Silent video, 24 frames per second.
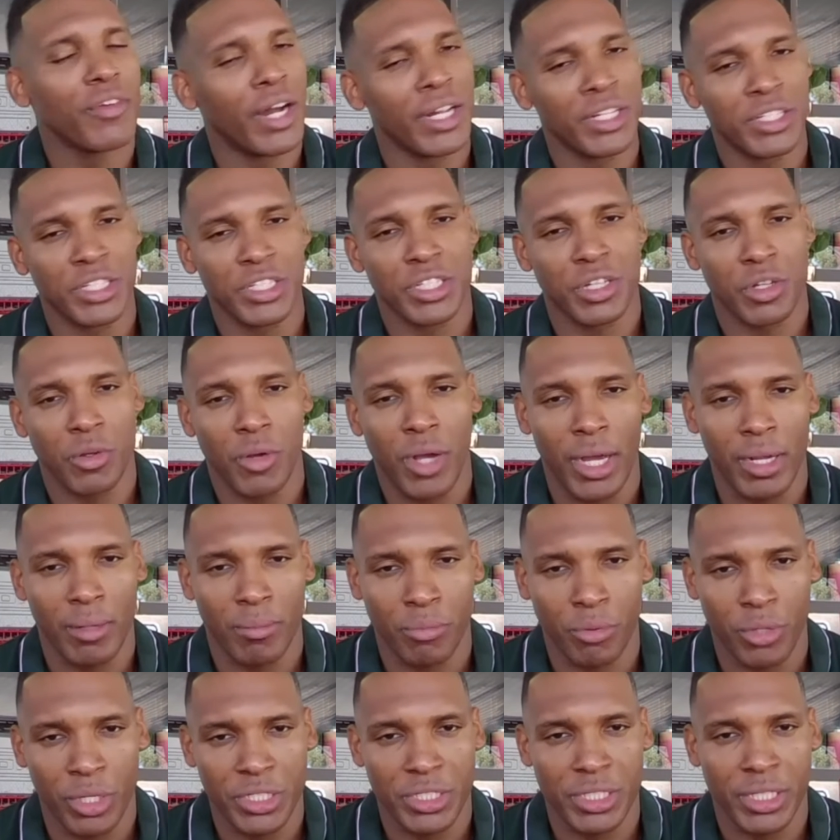I just didn't know how to
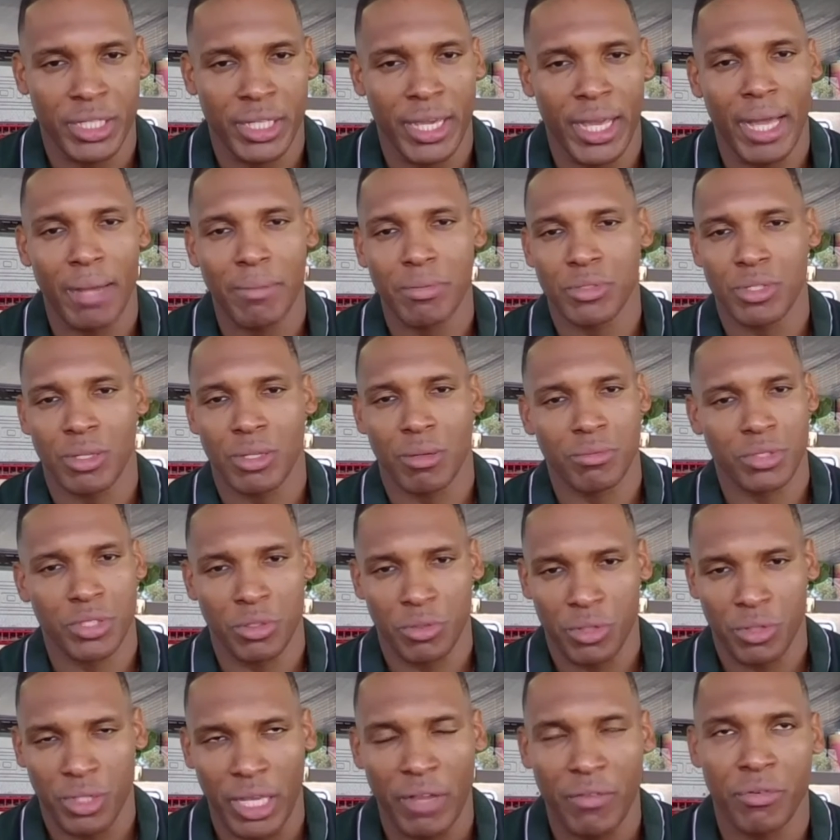bridge the gap, so I'm
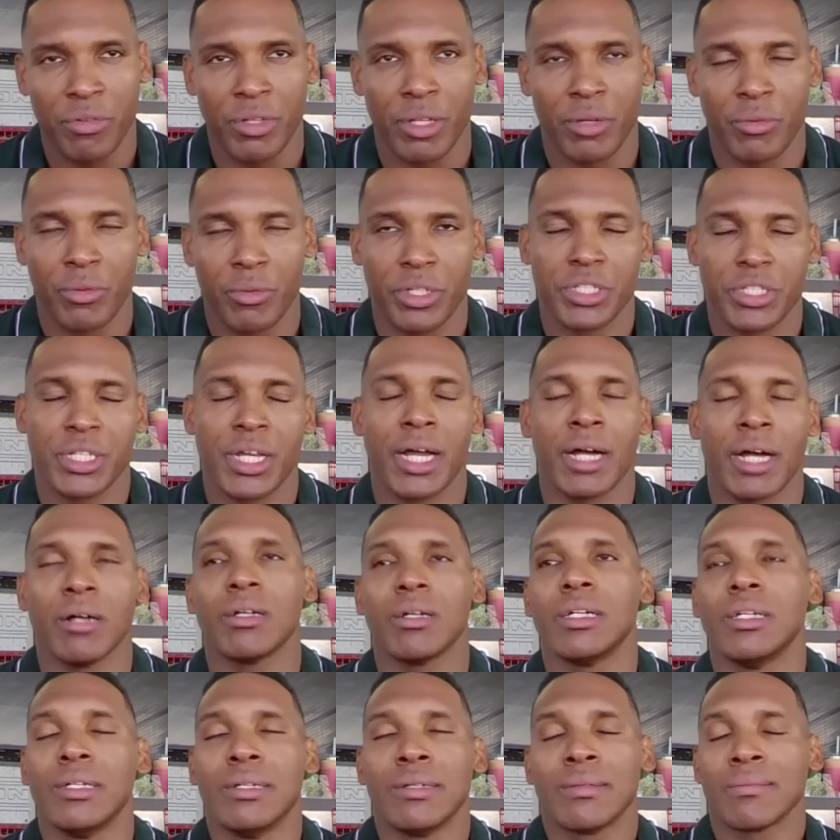so thankful they reached out.